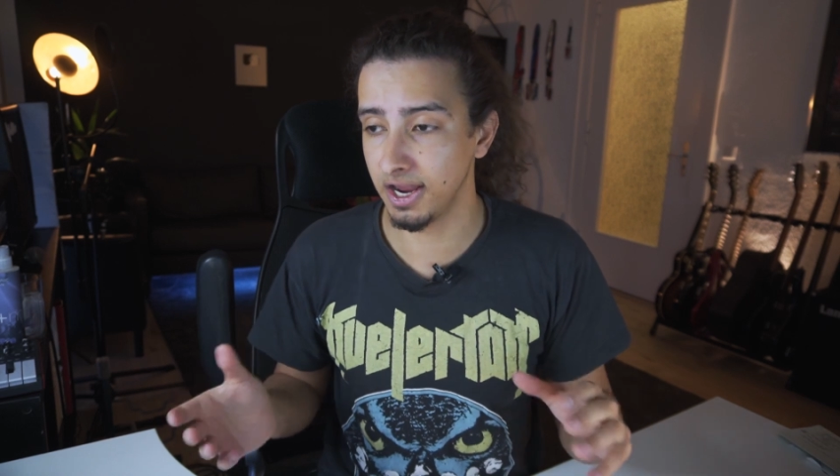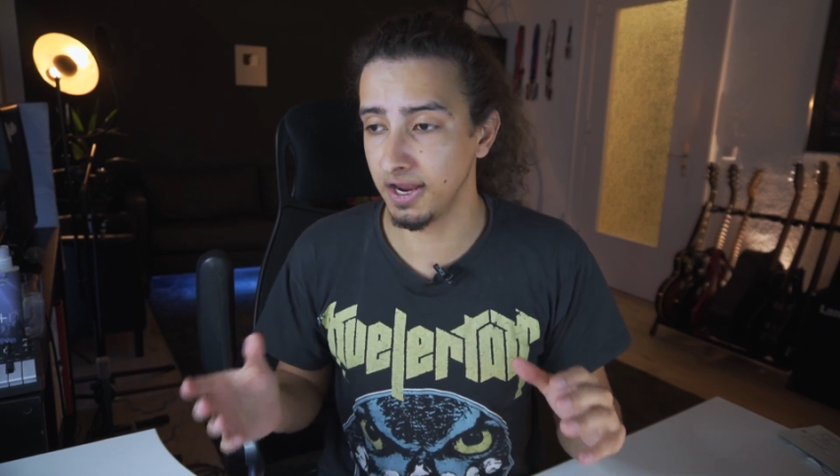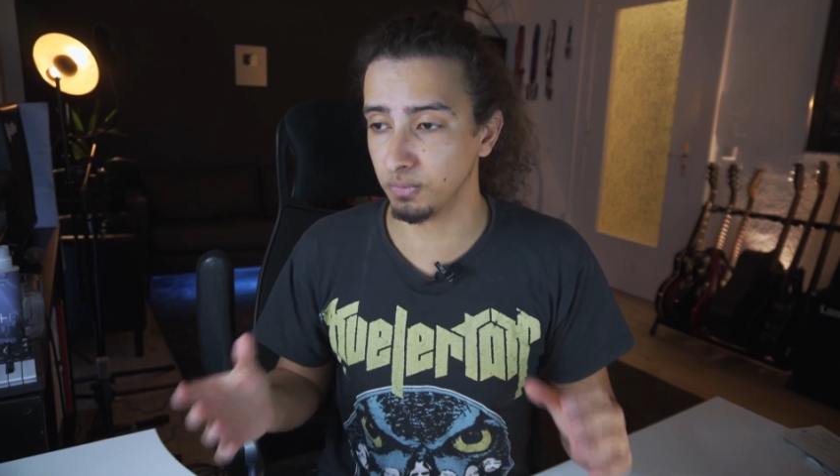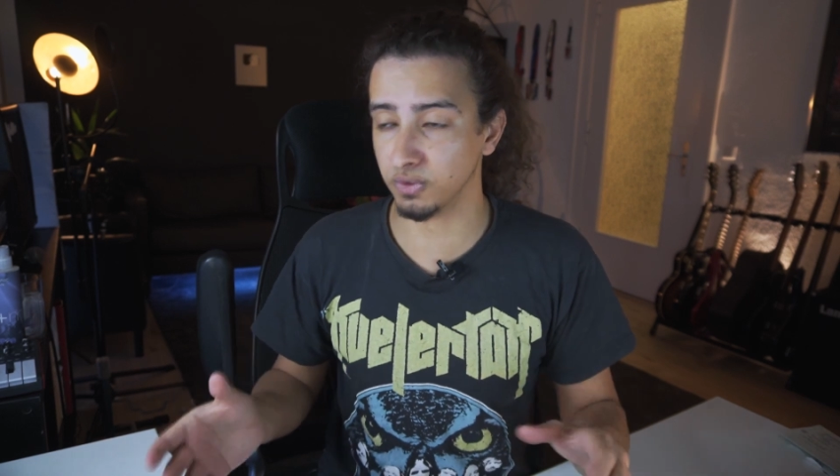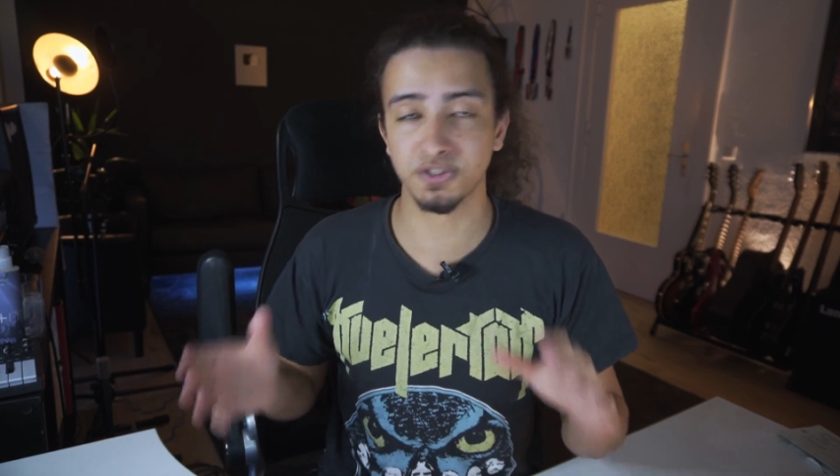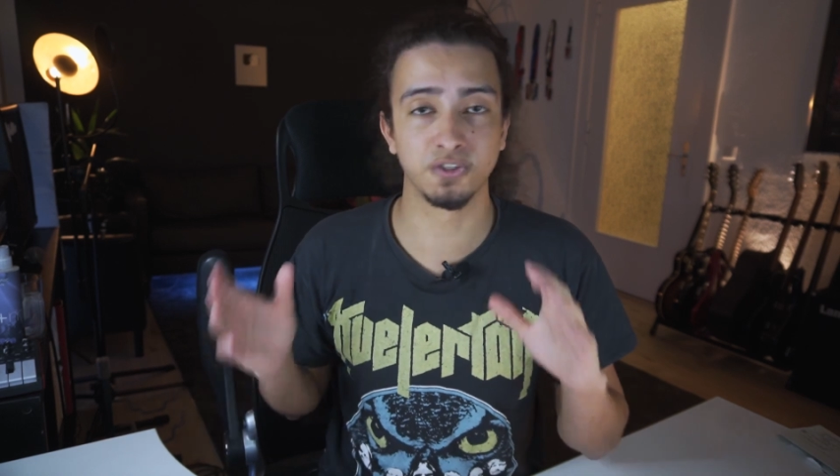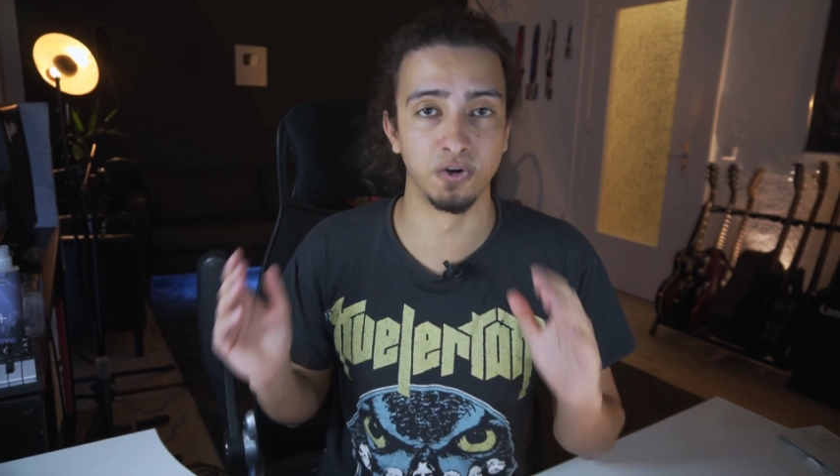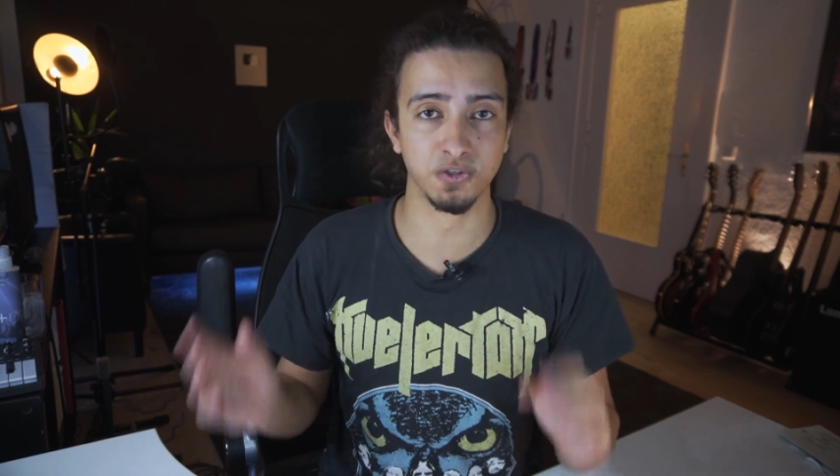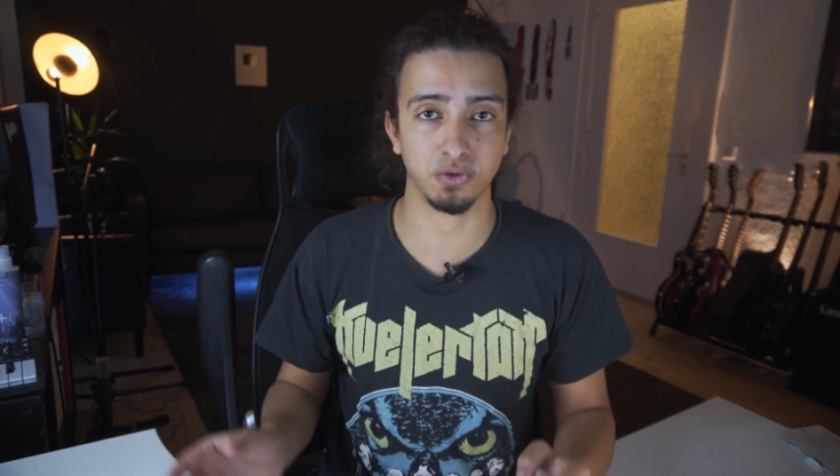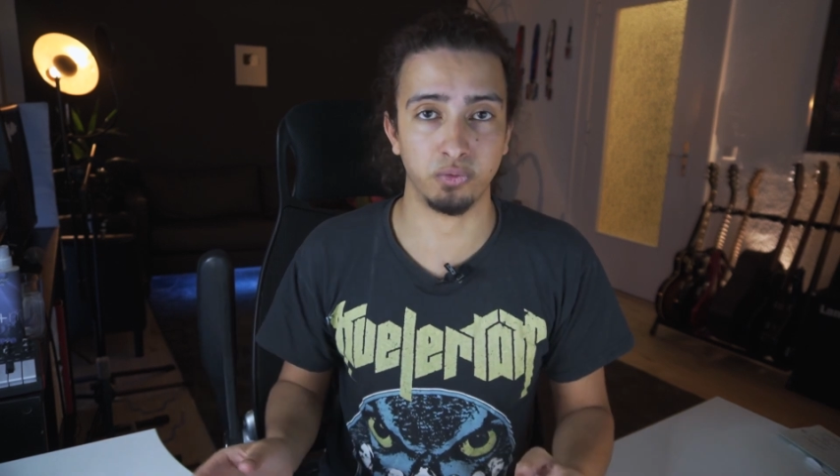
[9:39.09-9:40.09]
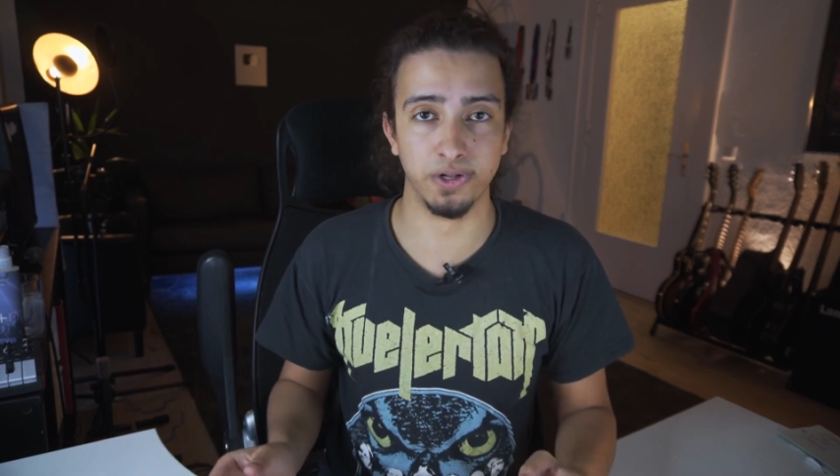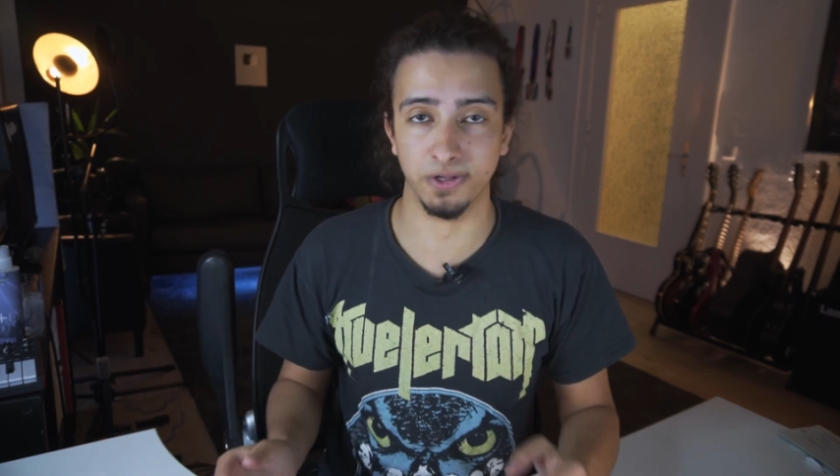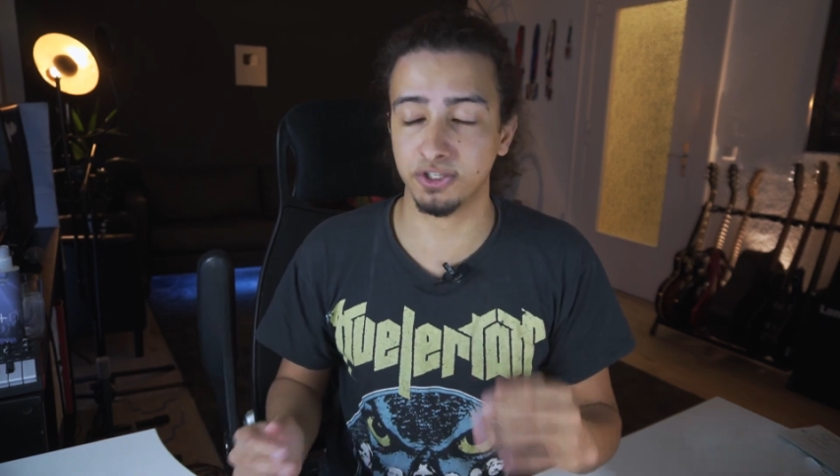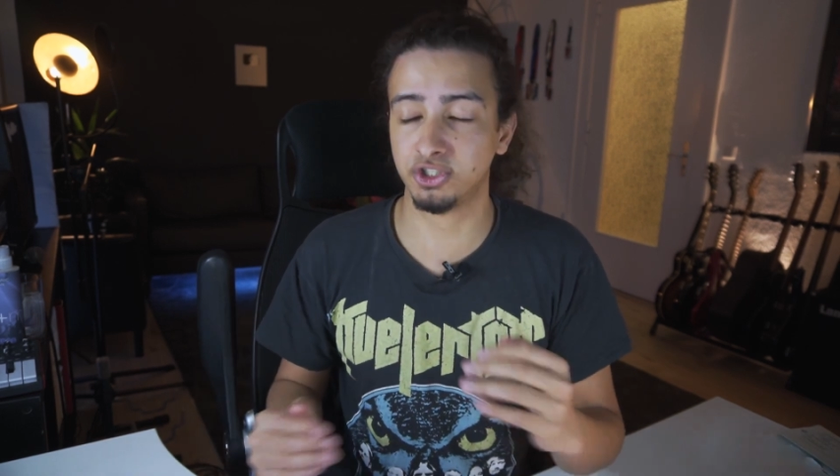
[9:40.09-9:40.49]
it was so surreal.